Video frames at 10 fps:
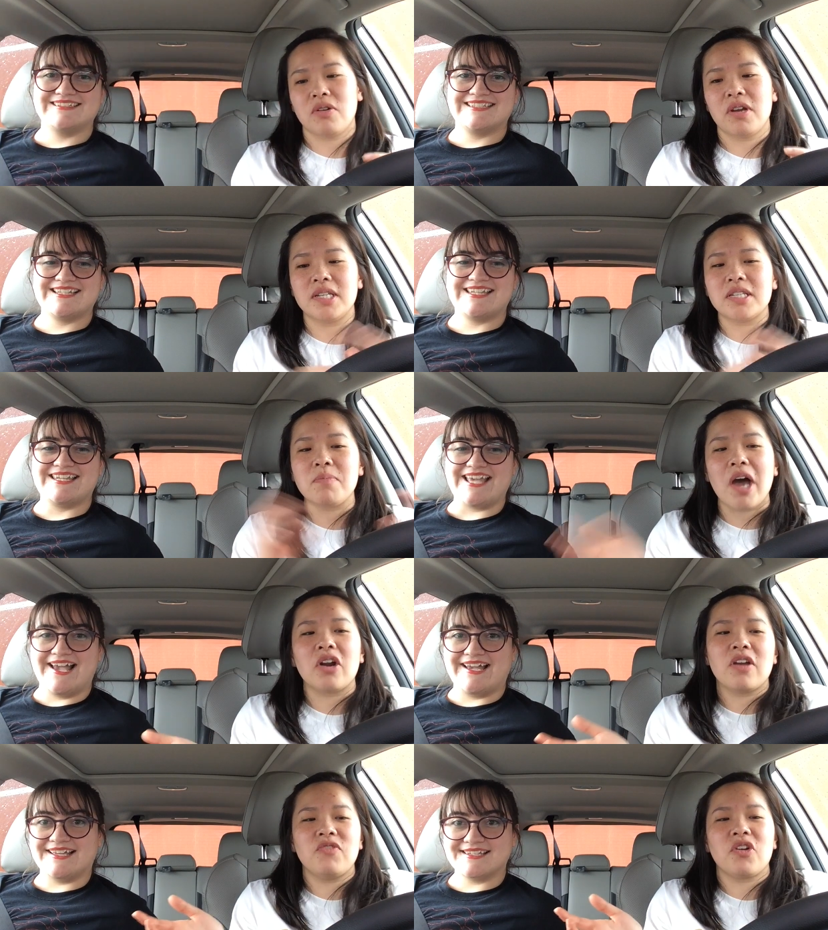Speaker 1: Rodeo. It doesn't
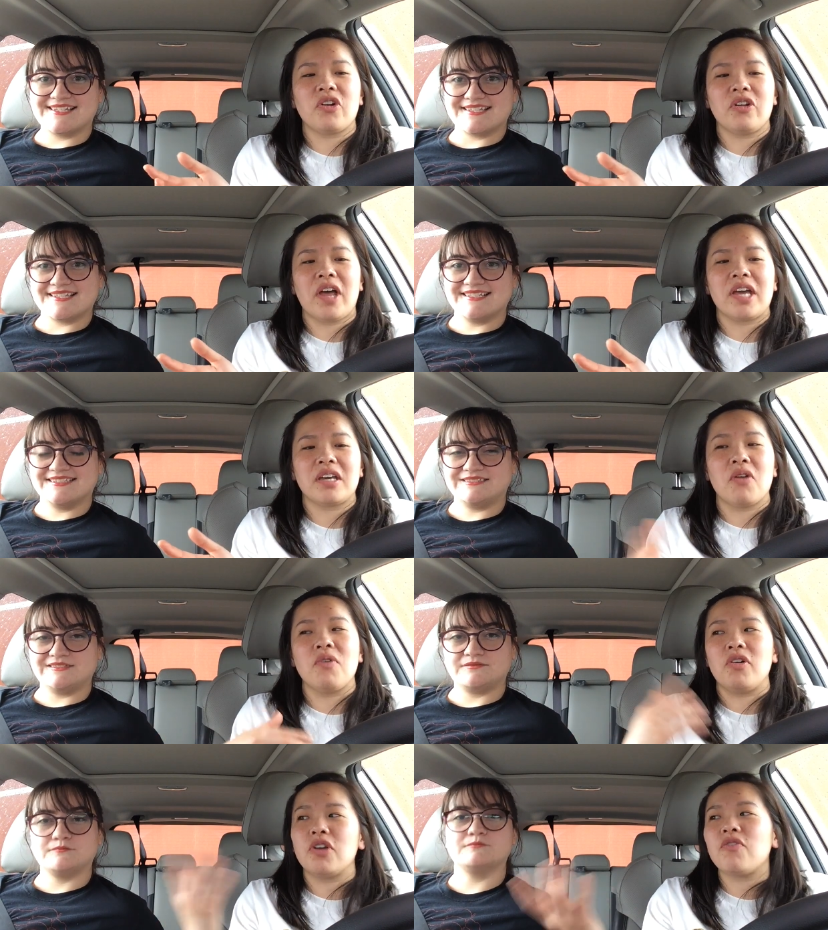matter yes. if you're like a
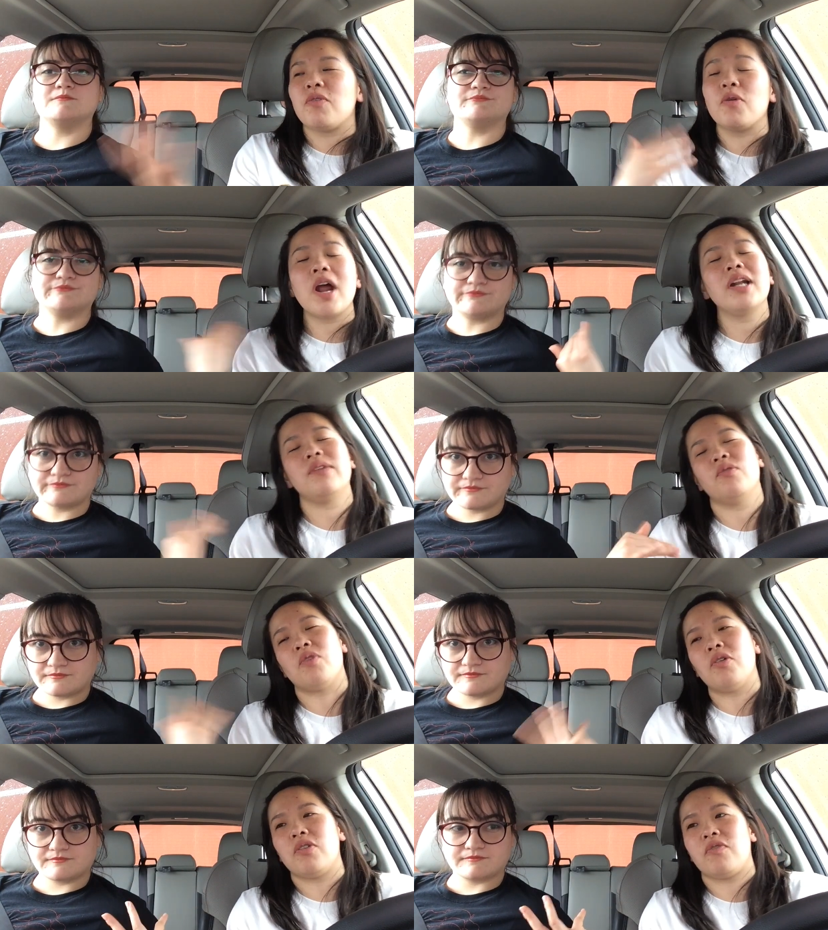rodeo fan. We're not
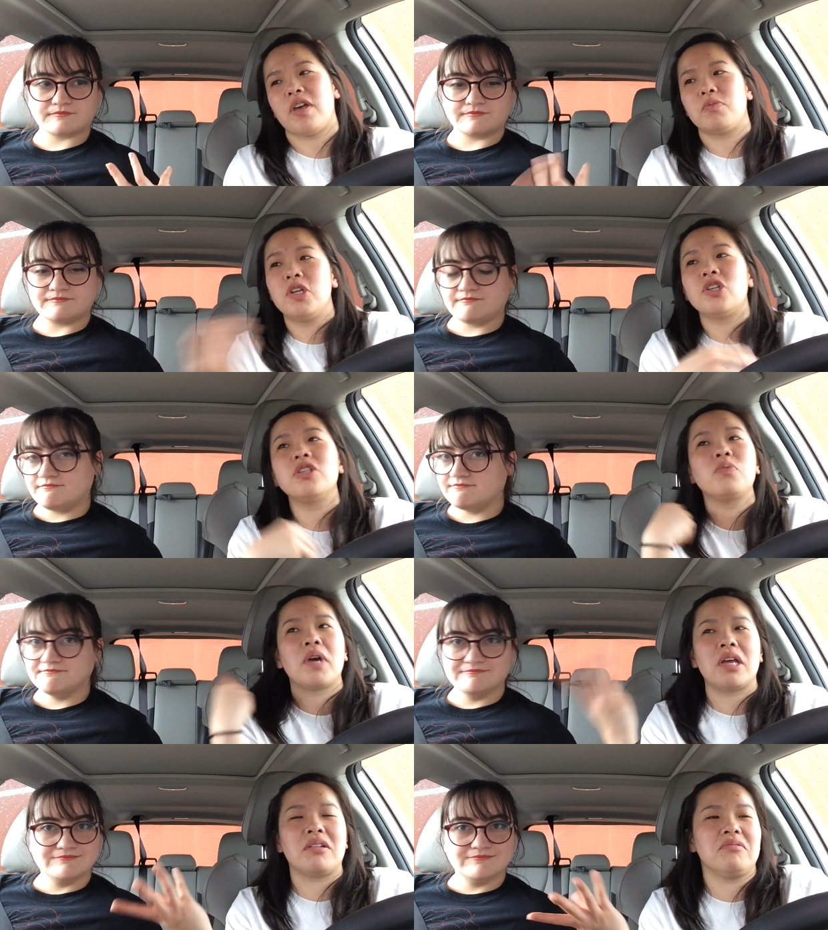even rodeo fans. We just
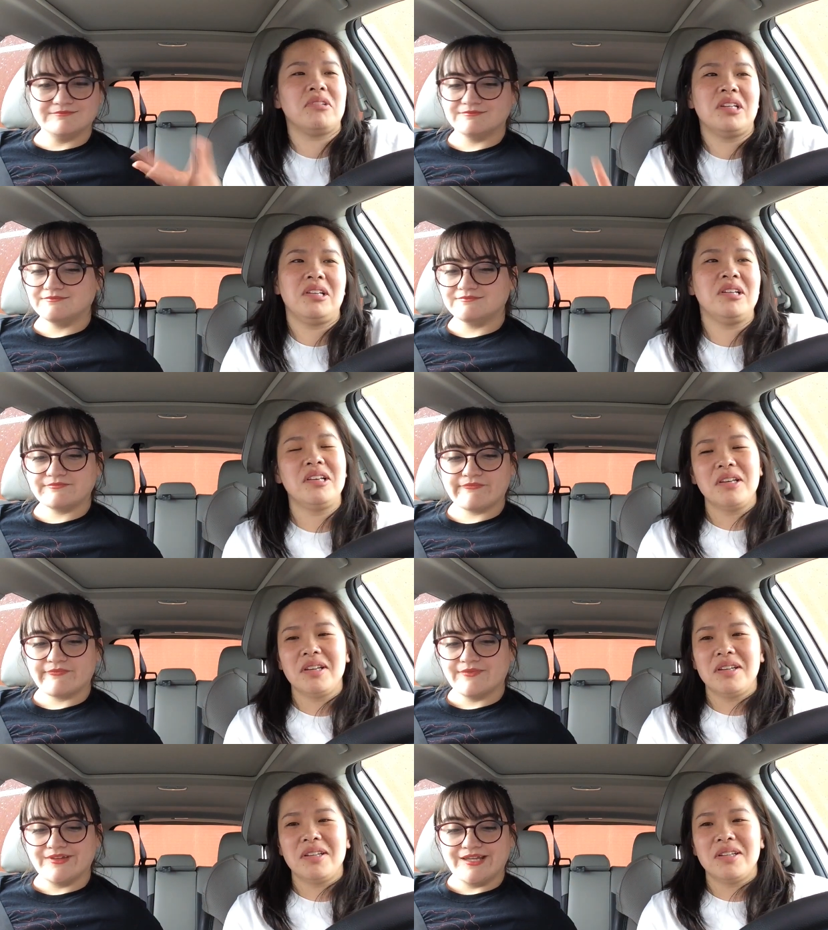went.
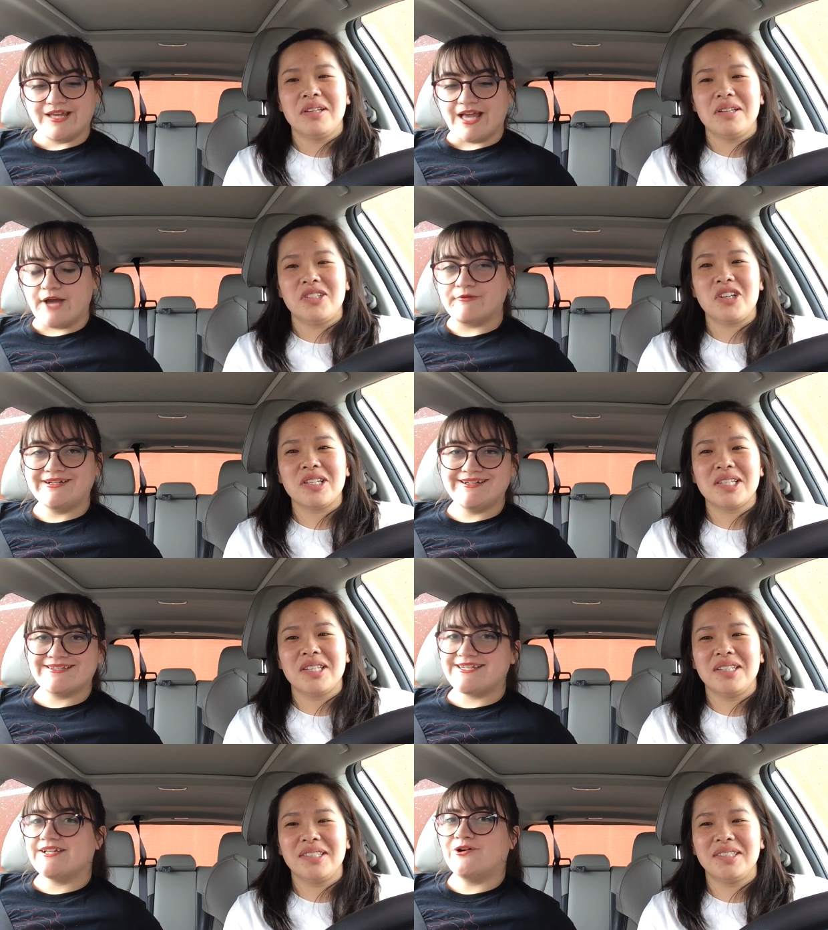I just... wanted to
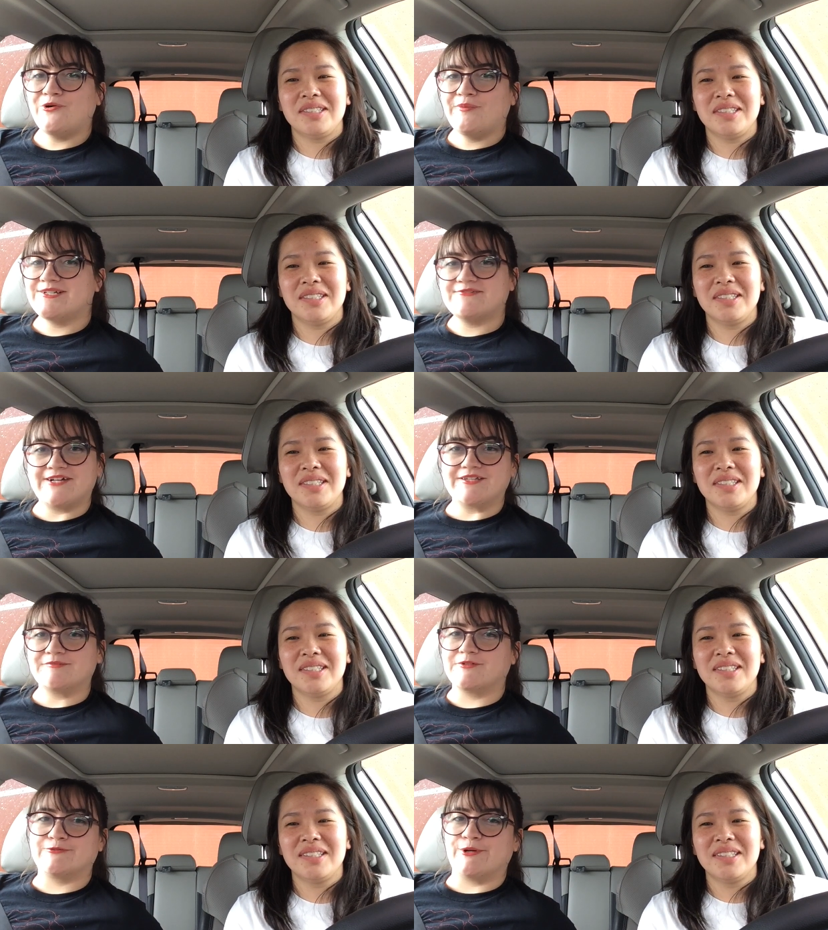see
Speaker 2: a whole bunch of
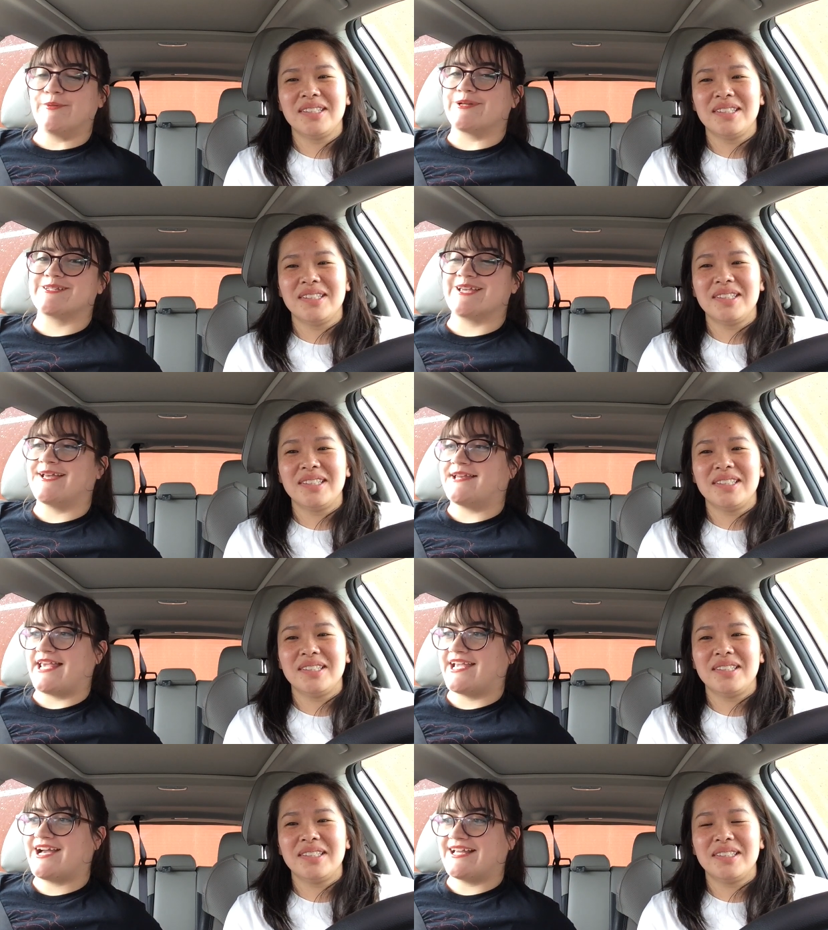other performers, and
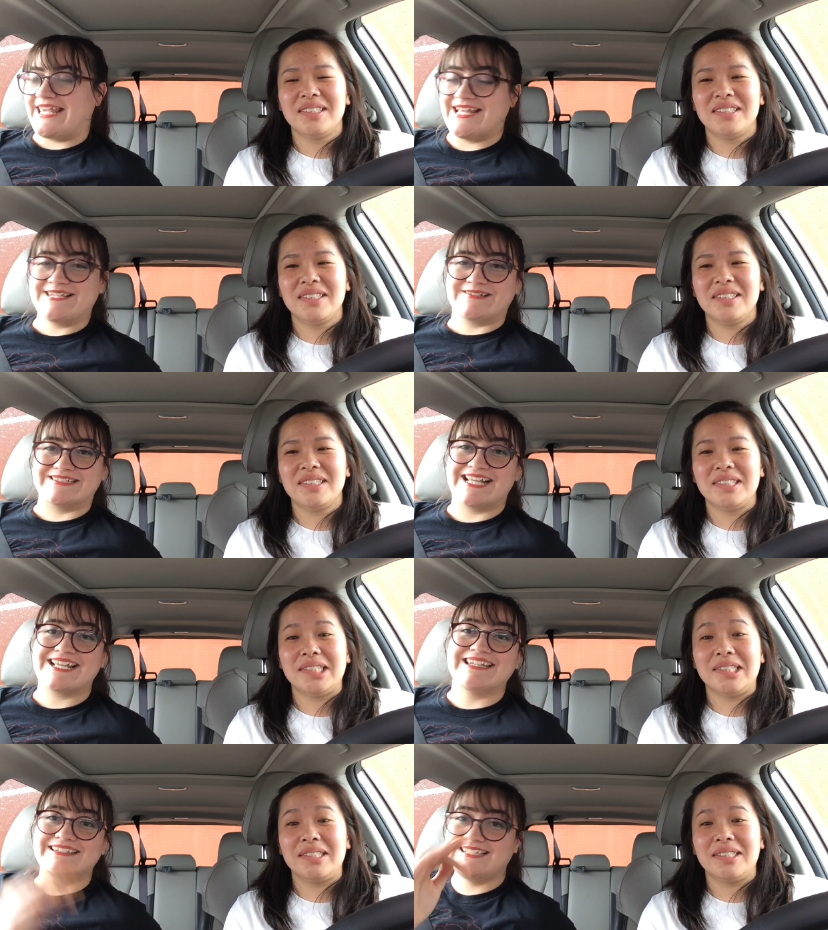it got canceled.
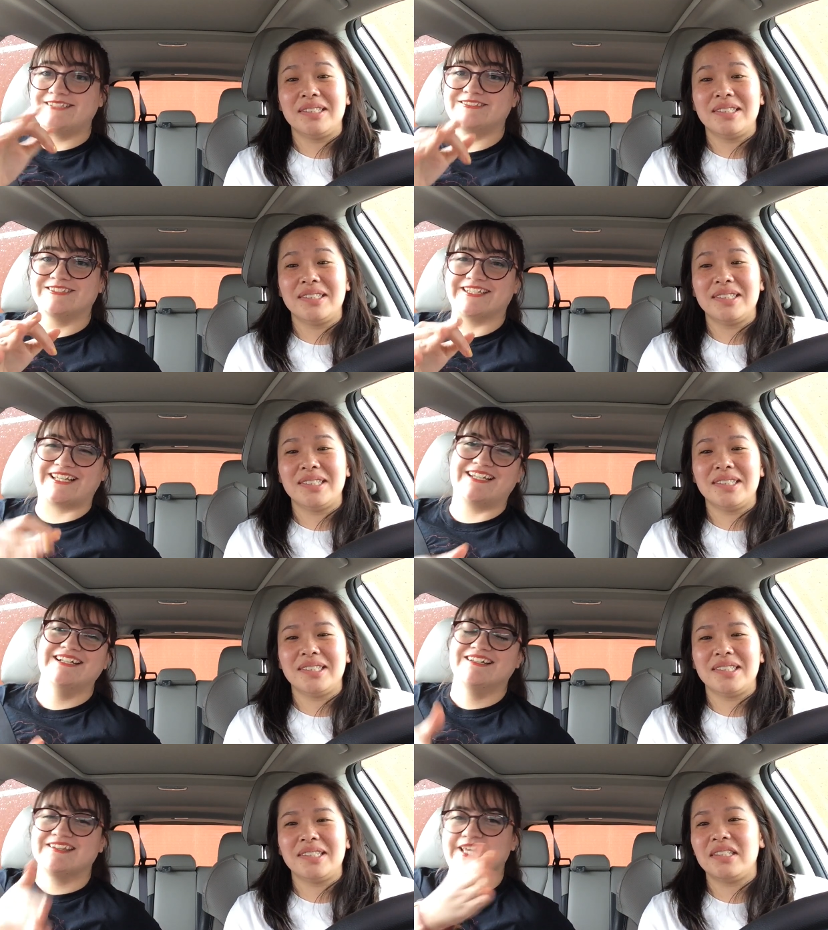Like literally,
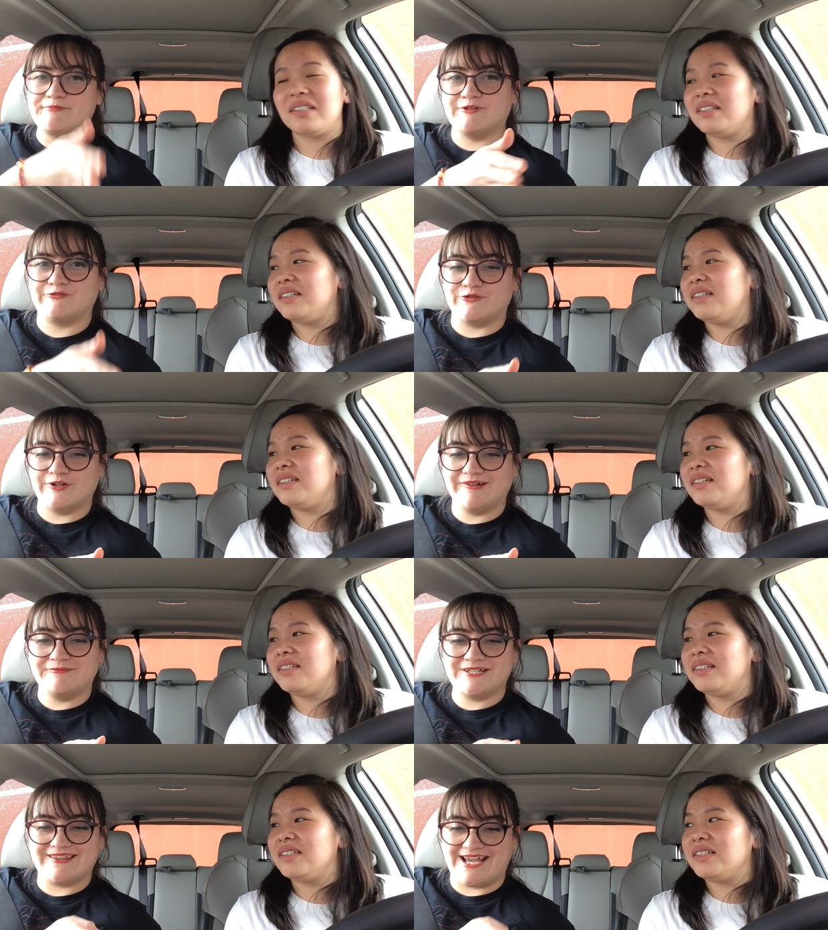they
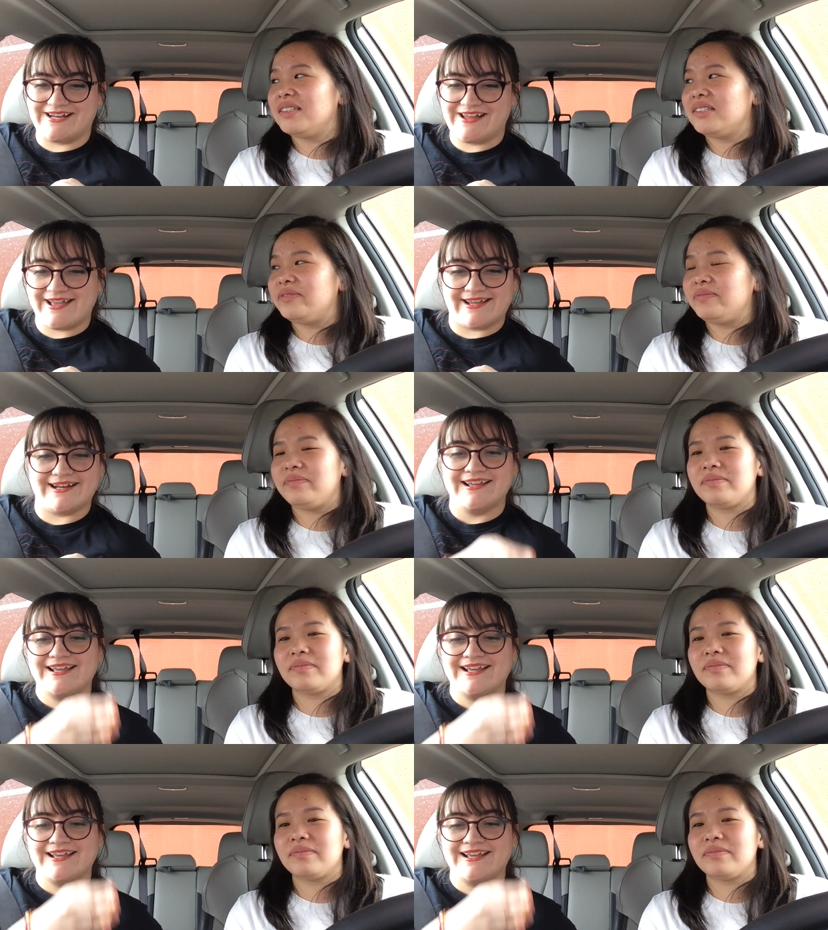performed that night,